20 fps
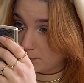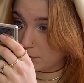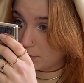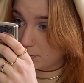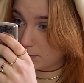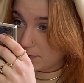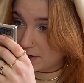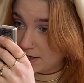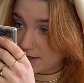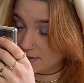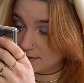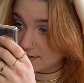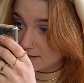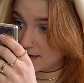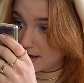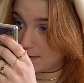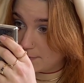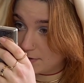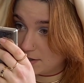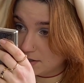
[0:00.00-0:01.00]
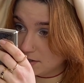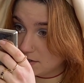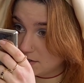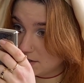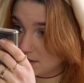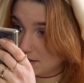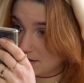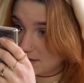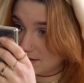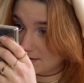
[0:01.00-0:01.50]
Permanent
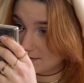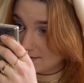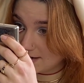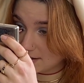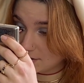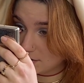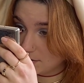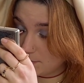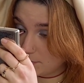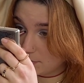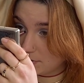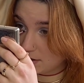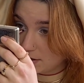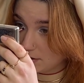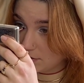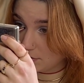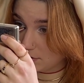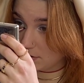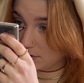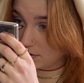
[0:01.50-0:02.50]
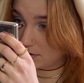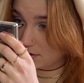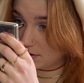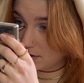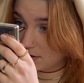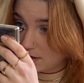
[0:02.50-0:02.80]
Damage. It's actually pretty good.